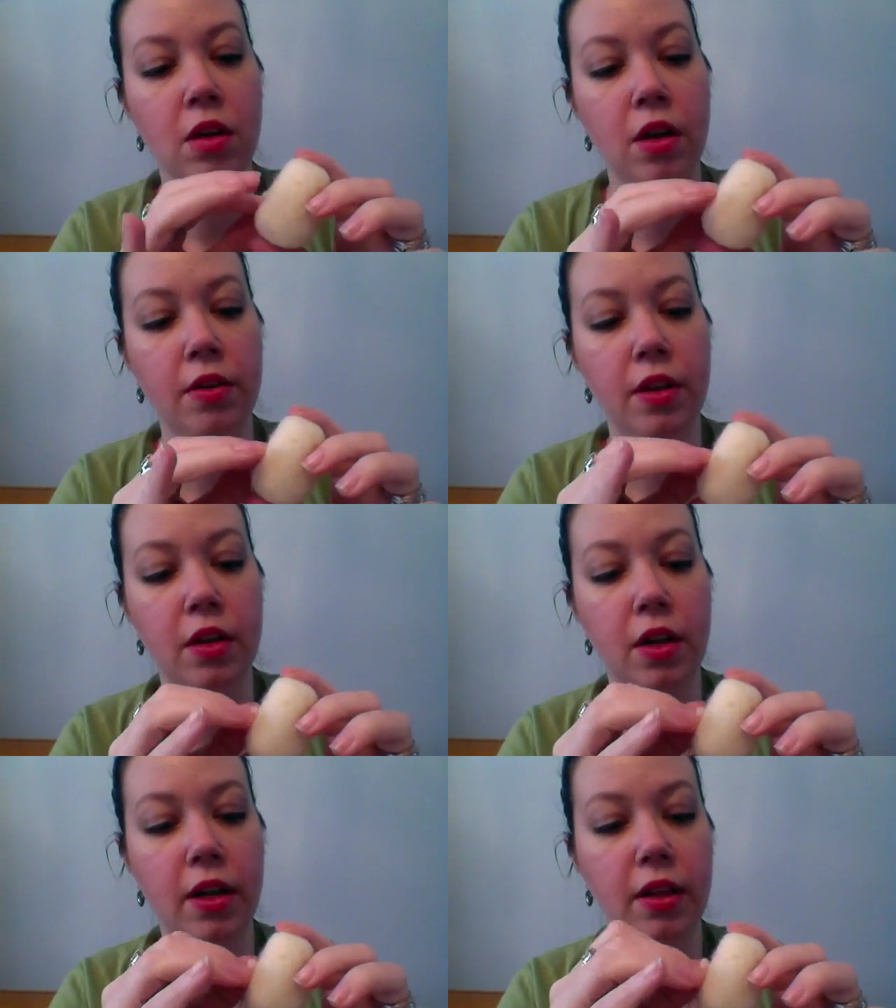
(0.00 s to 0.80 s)
and
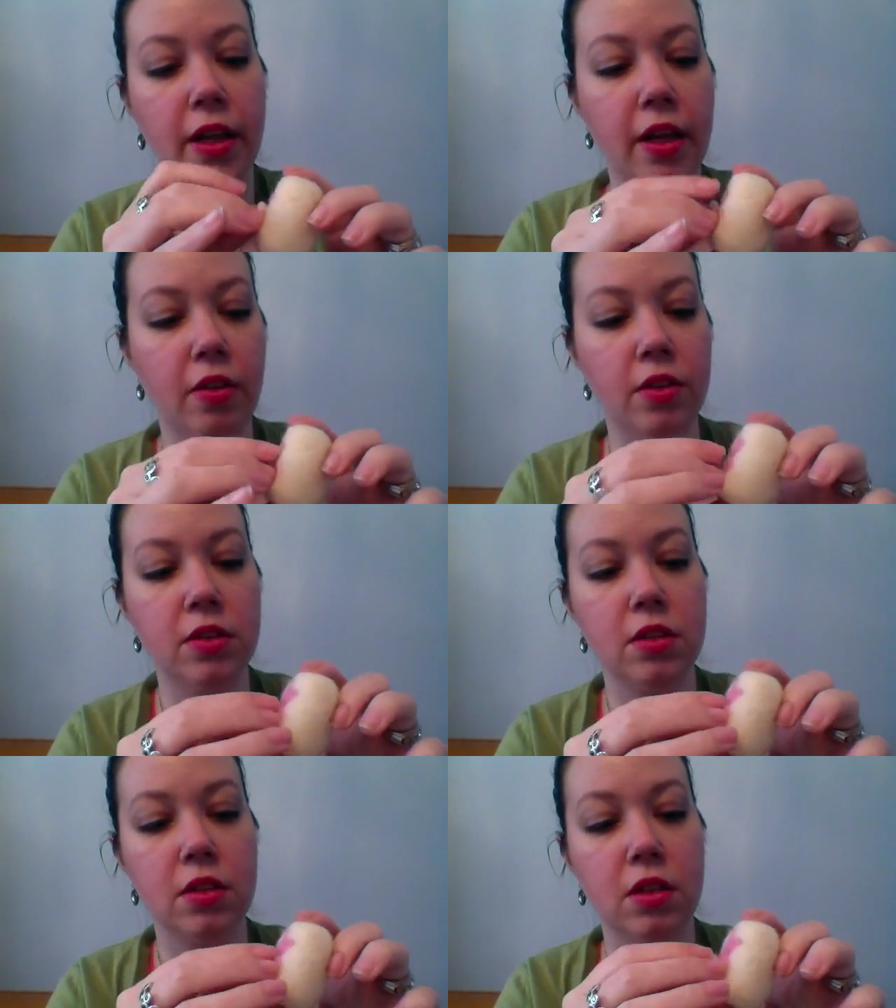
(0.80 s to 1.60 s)
then I like how this
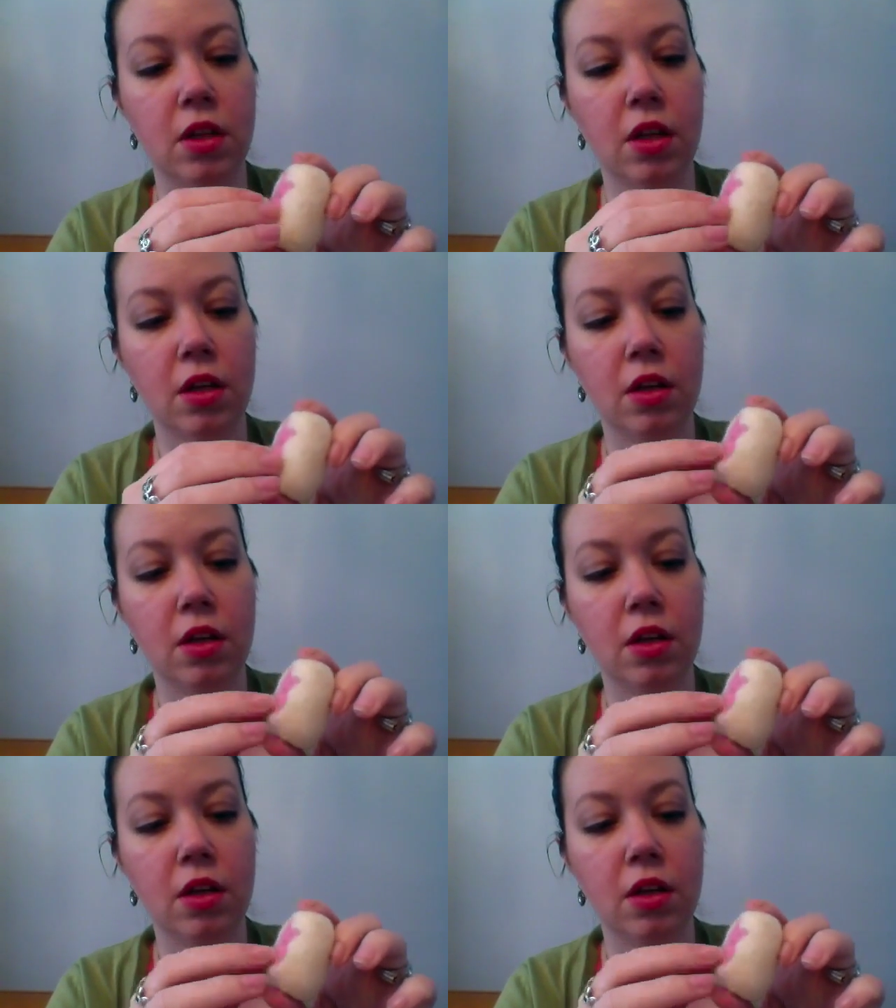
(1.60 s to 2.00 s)
is looking.